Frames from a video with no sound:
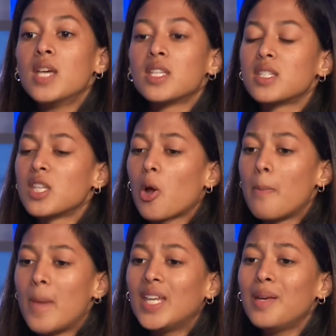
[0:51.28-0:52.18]
since there are
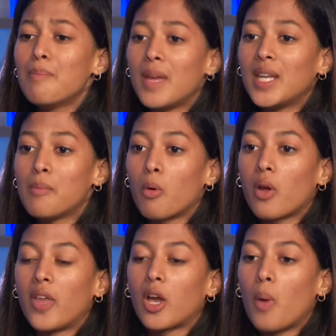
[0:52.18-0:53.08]
many, many more
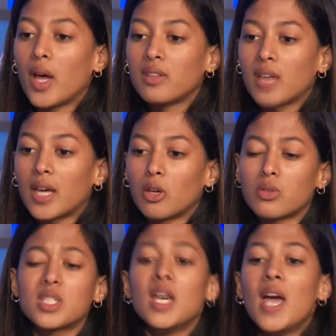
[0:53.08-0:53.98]
that go
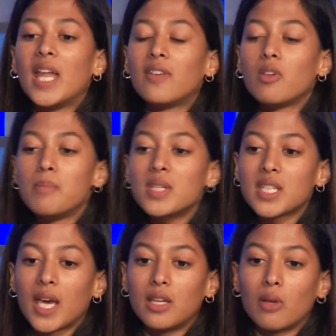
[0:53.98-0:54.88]
undiagnosed and even
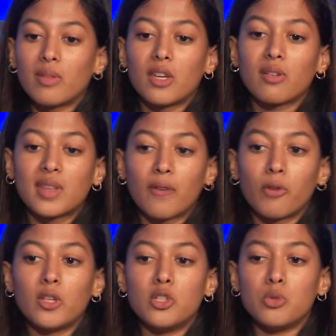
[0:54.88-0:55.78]
misdiagnosed that are
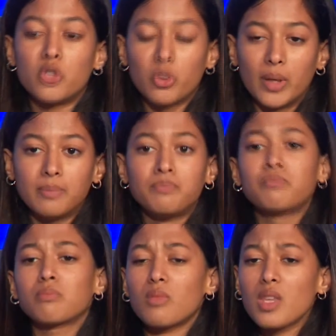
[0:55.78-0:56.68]
suffering due to it.
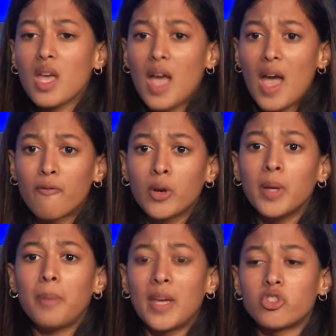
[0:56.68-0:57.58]
Every
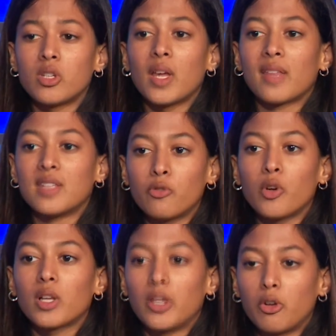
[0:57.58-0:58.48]
patient has a
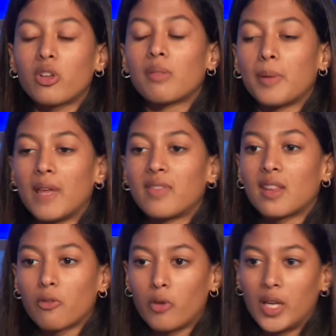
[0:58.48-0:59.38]
different clinical display of
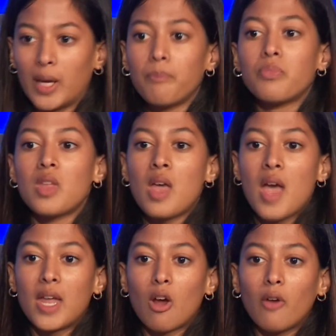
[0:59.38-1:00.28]
schizophrenia,
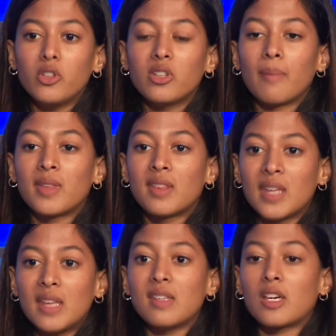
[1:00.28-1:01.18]
and oftentimes it's
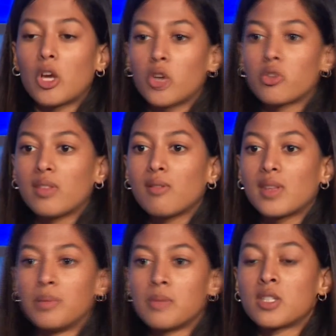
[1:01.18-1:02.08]
easy to characterize those
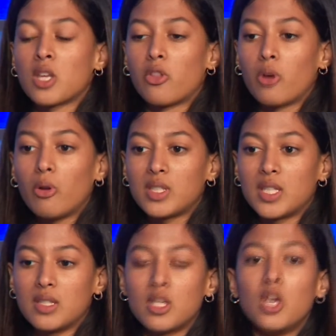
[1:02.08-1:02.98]
symptoms as other
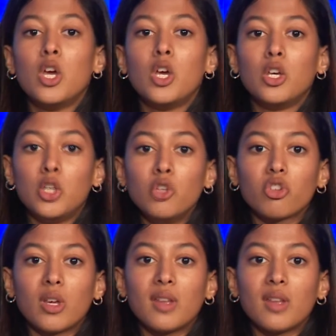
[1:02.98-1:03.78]
illnesses. Usually,